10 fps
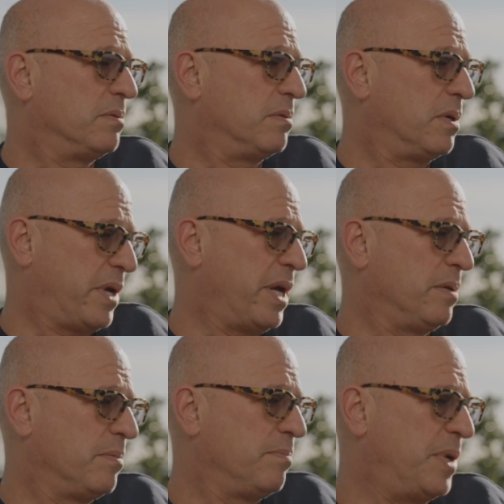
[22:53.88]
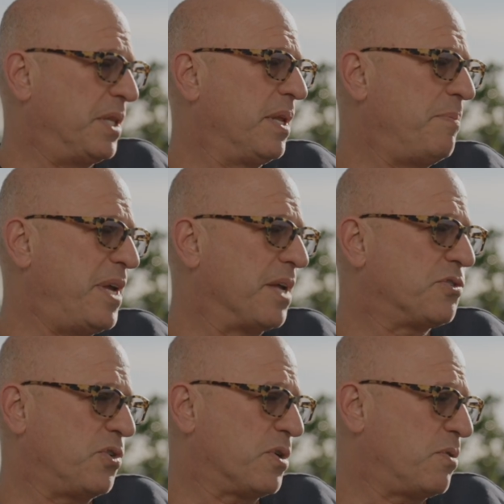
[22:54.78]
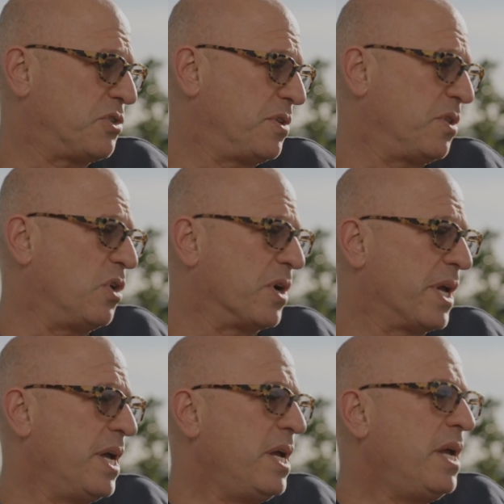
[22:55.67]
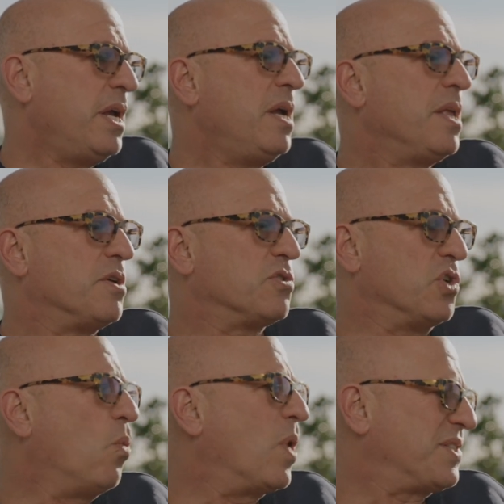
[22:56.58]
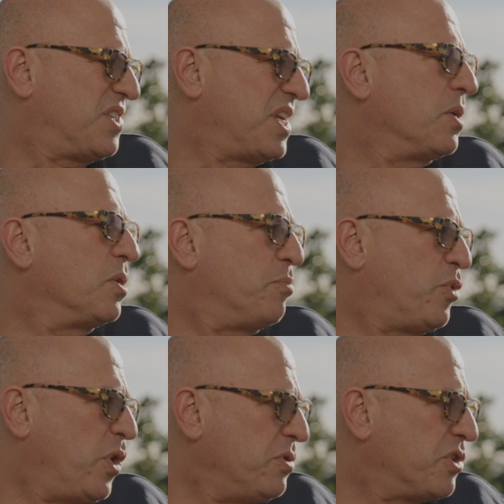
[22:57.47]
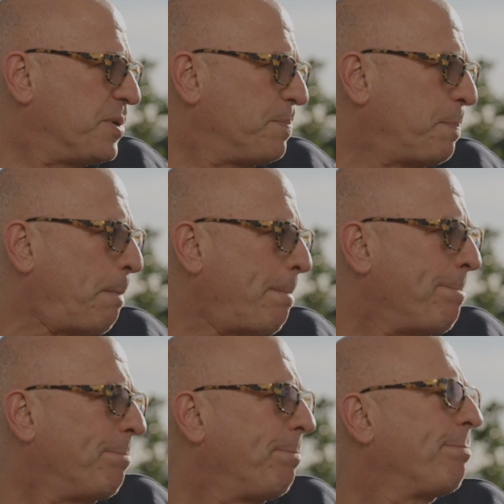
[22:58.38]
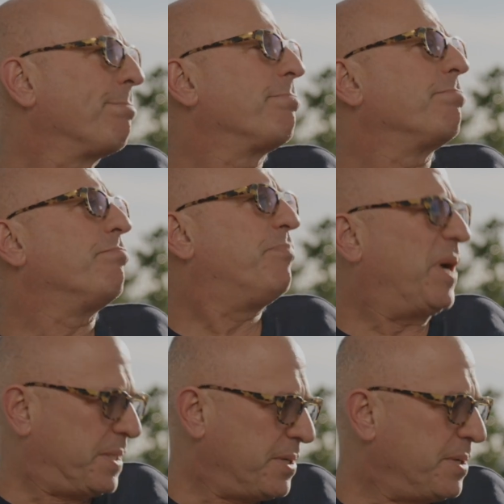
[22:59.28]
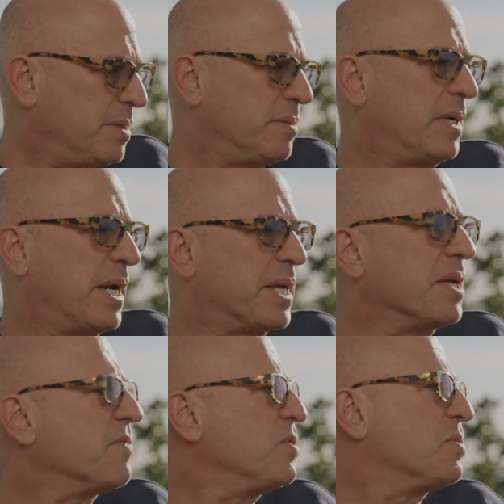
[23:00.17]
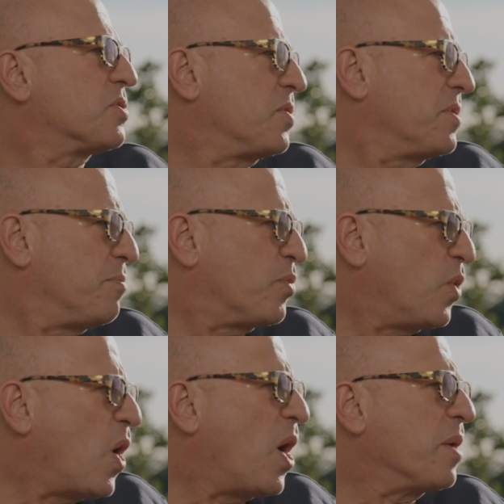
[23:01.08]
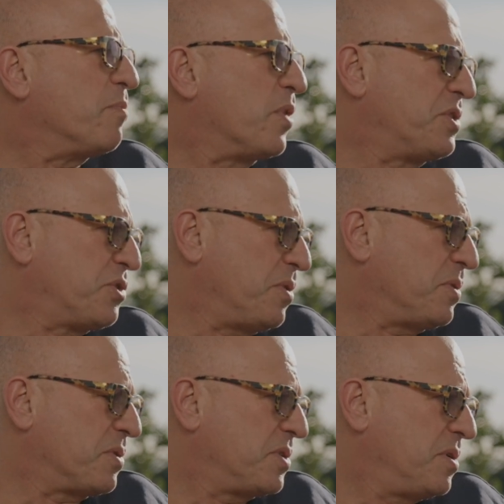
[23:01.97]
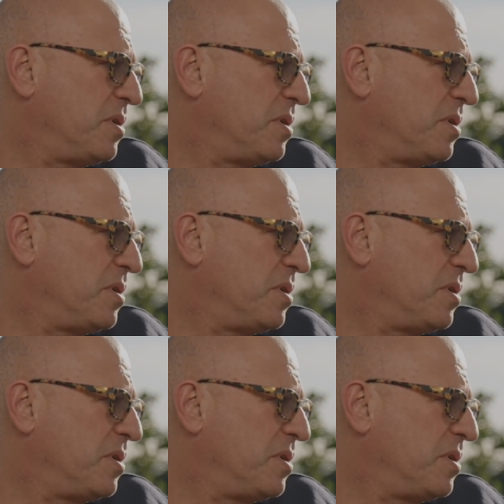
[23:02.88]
Okay. But let me answer your question. Look, there's no one single approach, but I can give you sort of the broad brushstrokes.